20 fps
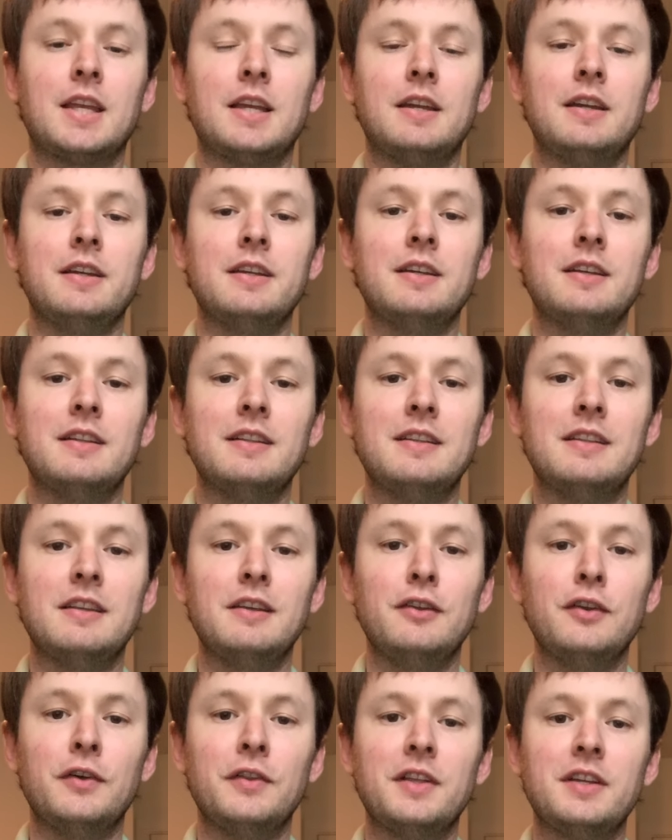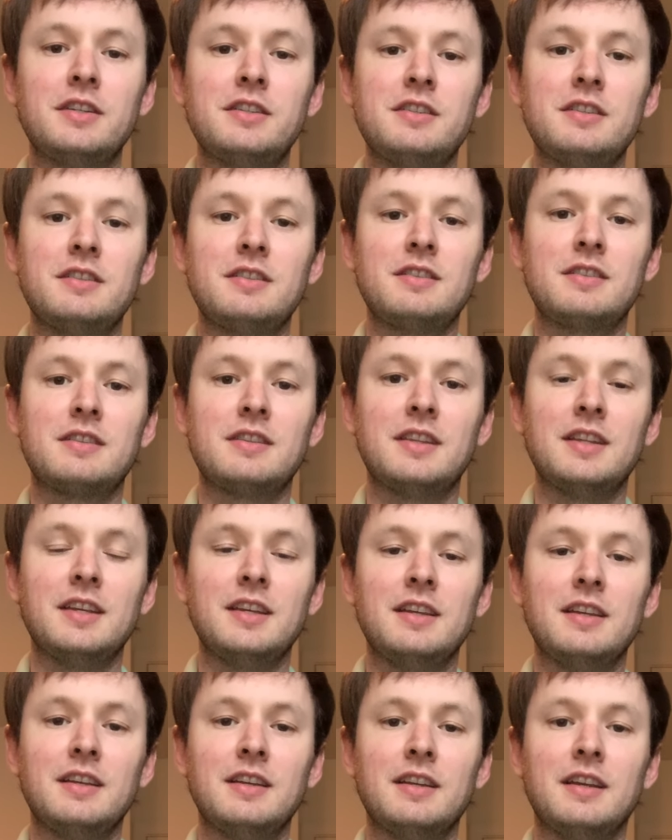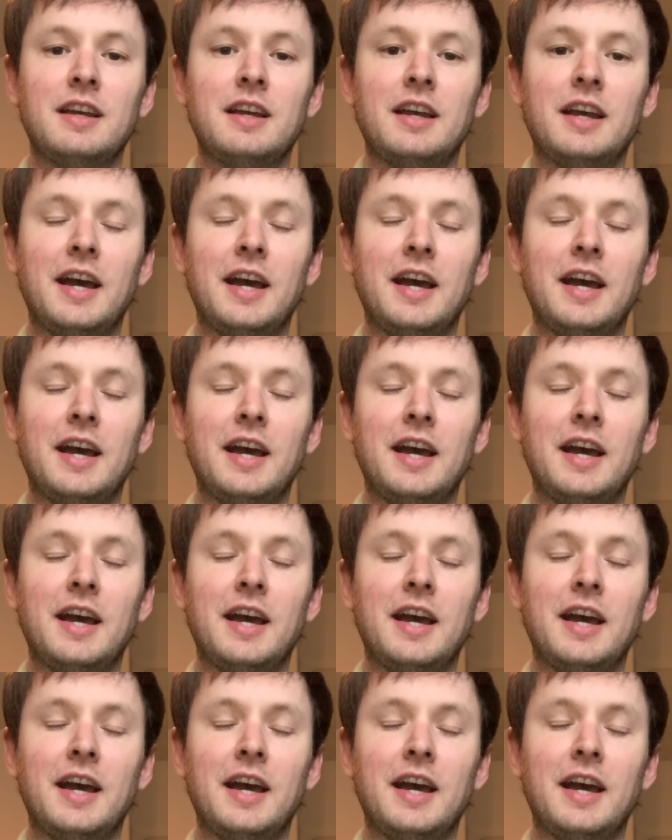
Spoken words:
And, you know, that's just the